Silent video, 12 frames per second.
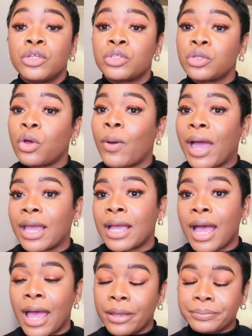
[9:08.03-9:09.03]
So I
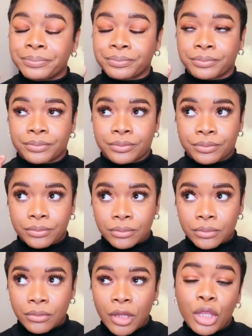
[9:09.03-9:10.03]
got
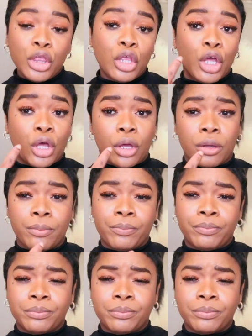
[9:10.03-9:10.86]
the